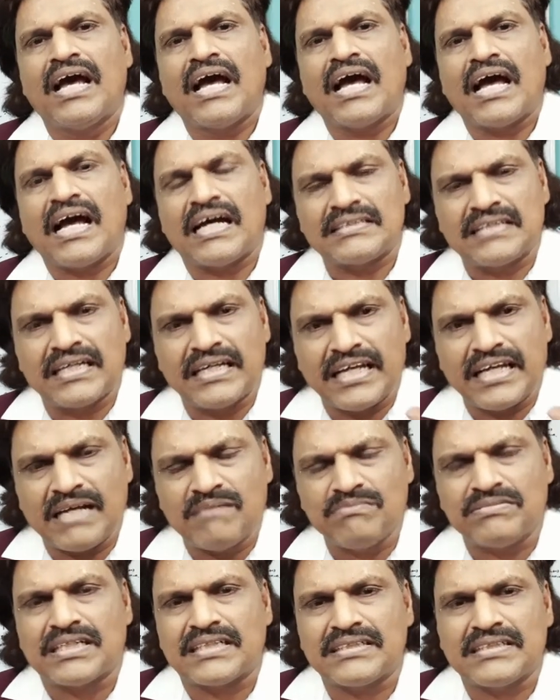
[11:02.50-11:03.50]
As the
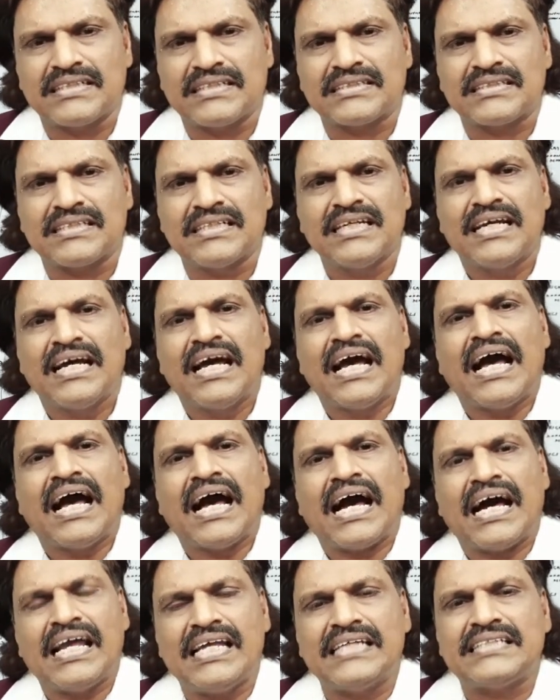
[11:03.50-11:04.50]
name suggests,
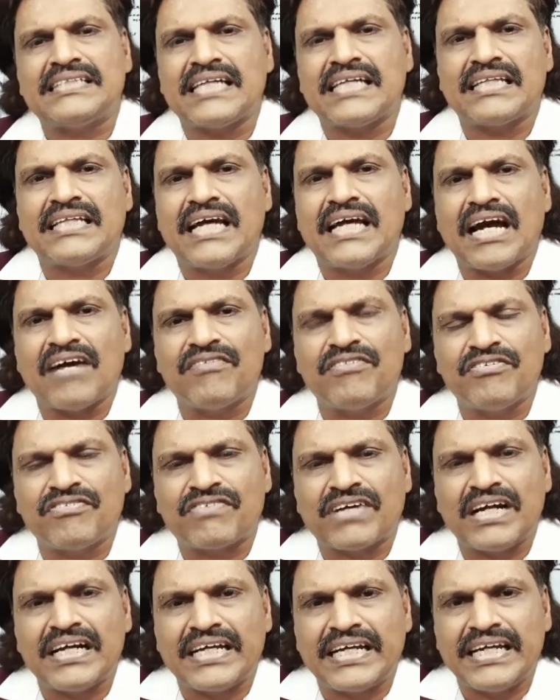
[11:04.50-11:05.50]
alexia, they have
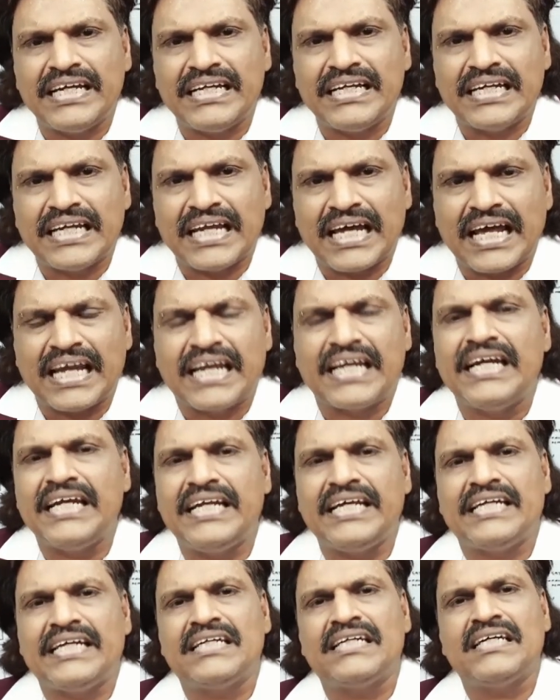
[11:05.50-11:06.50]
difficulty in
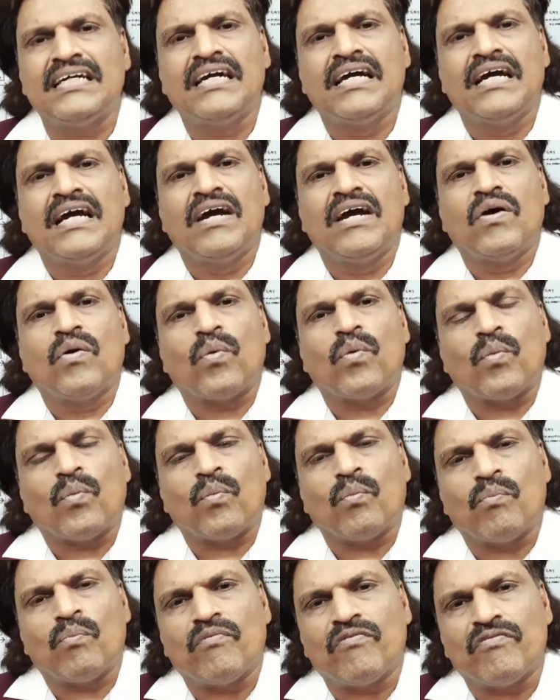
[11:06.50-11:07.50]
reading
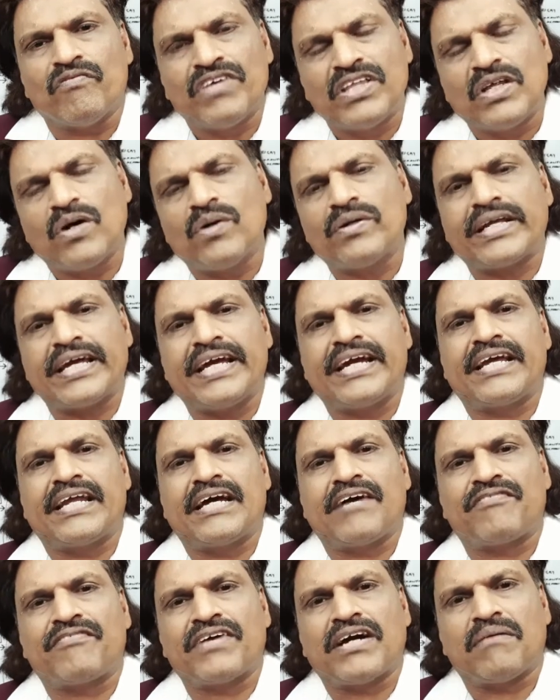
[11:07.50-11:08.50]
without
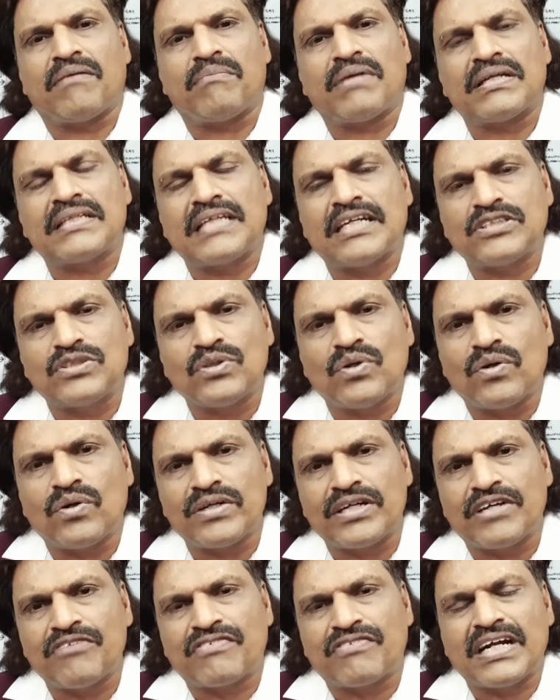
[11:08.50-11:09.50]
agraphia, but there is no
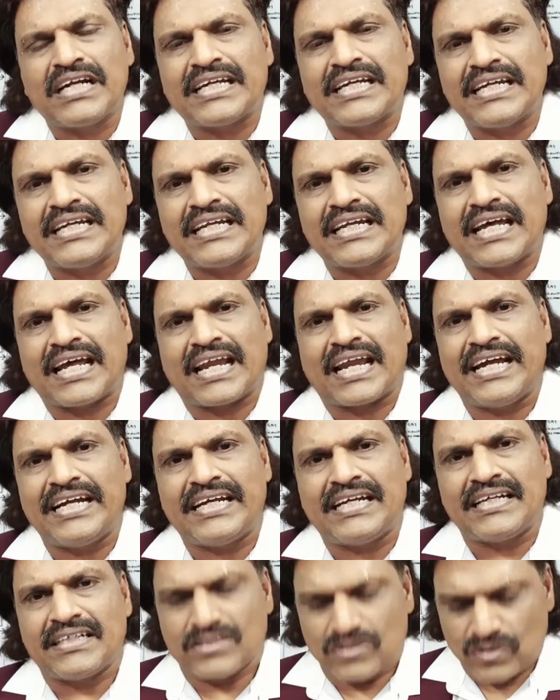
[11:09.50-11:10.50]
difficulty in
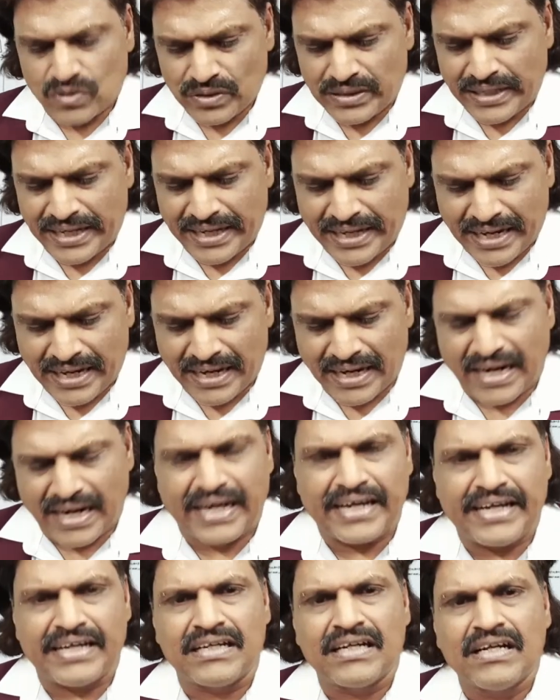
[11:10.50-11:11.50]
writing. So they can
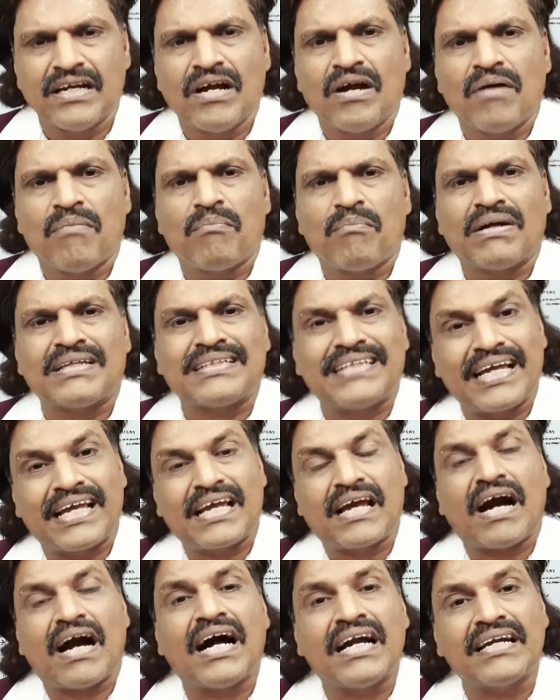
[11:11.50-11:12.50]
write, but they
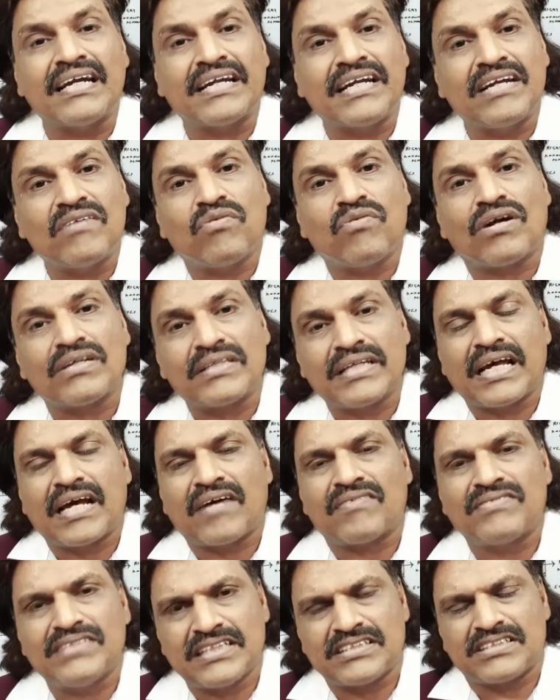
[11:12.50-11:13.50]
can't read what they
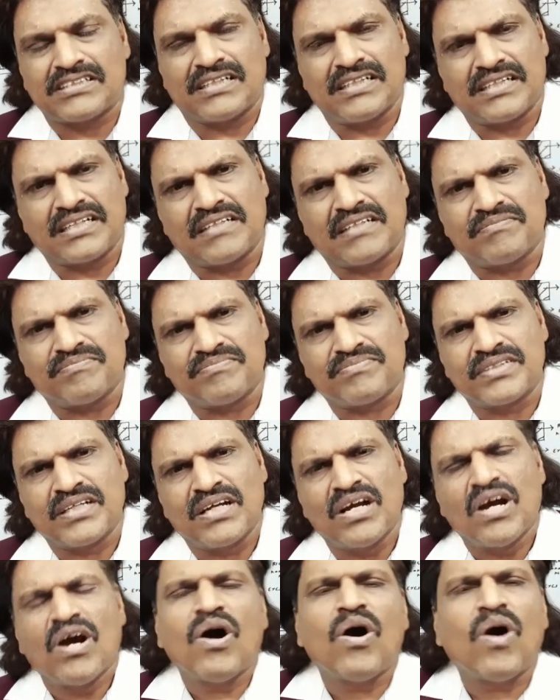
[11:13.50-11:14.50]
have just written.
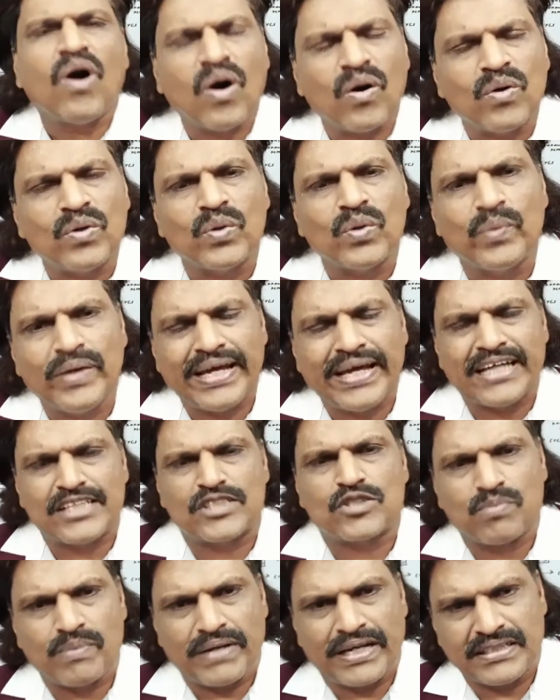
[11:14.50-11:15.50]
How do we
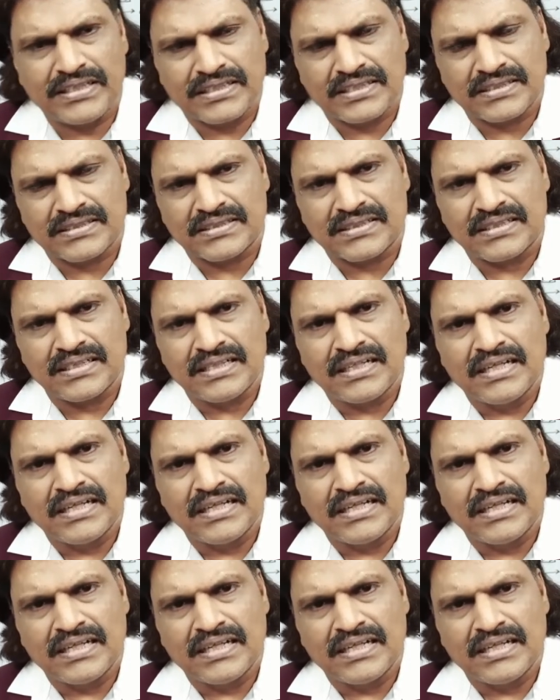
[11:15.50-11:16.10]
explain this?